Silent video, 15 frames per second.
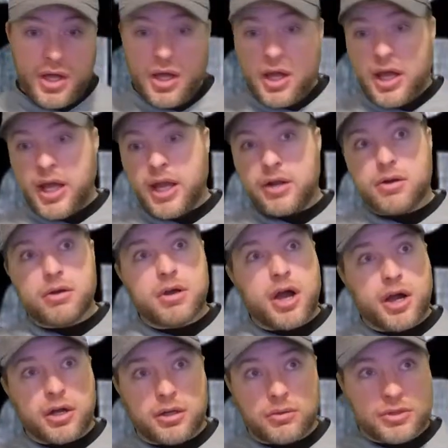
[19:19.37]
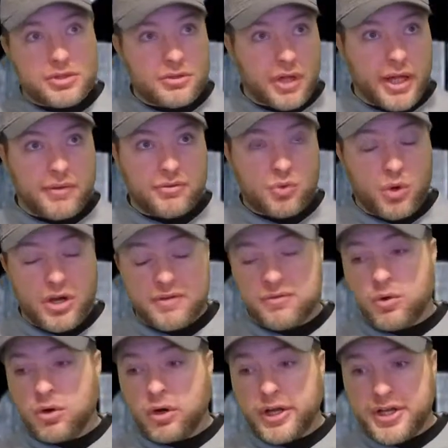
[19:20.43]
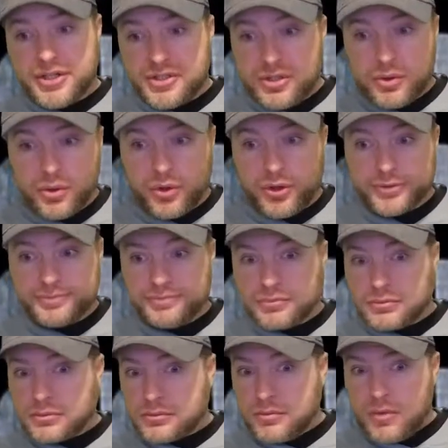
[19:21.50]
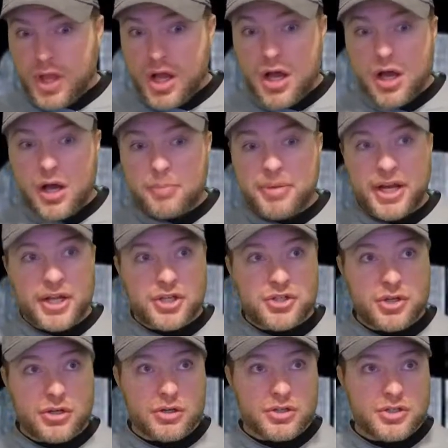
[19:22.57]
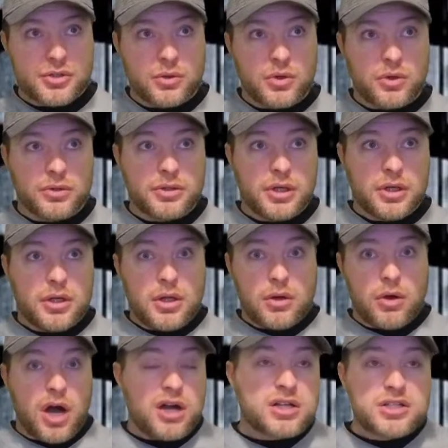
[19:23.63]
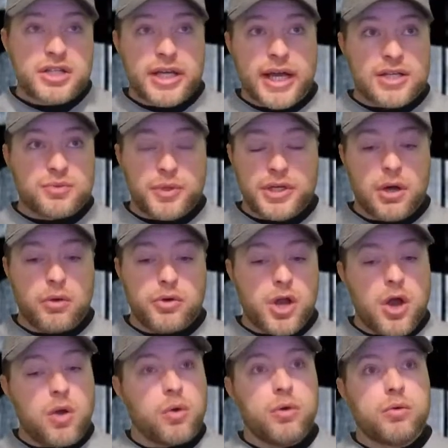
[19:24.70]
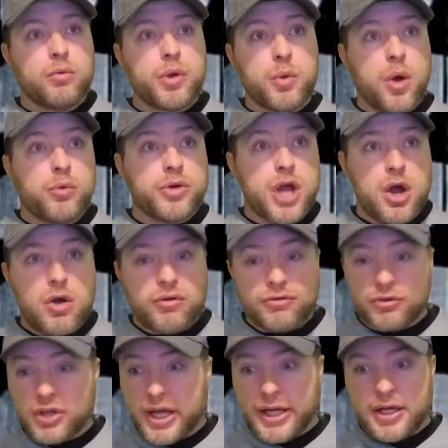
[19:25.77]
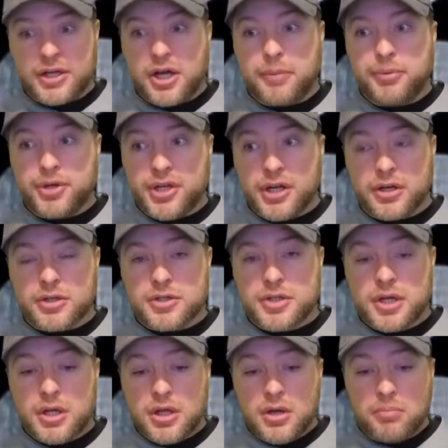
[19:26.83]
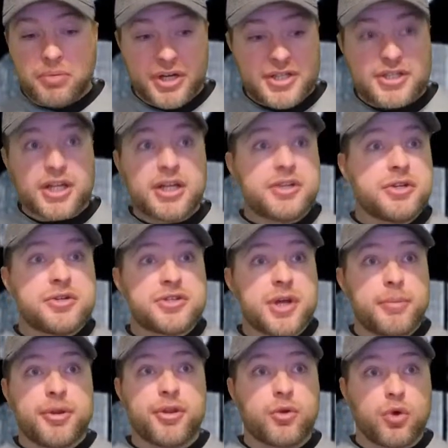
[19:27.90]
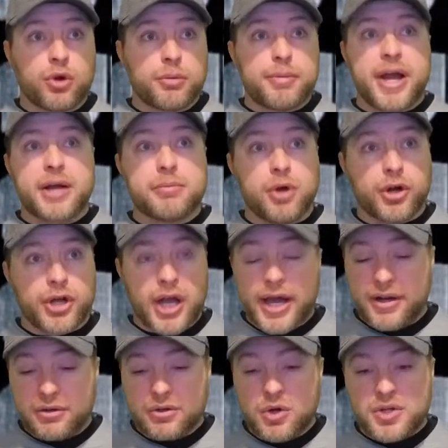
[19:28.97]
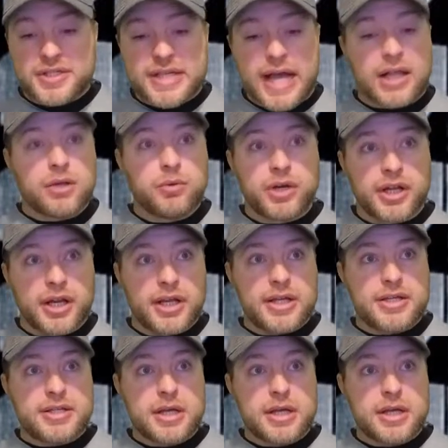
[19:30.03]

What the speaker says: Aiden O'Connell was like 24. He's too old. Penix Jr. is too old. Honestly, guys, we don't know. We won't know for like a couple years, but it's going to do something to the quarterback market. I don't know exactly what it is,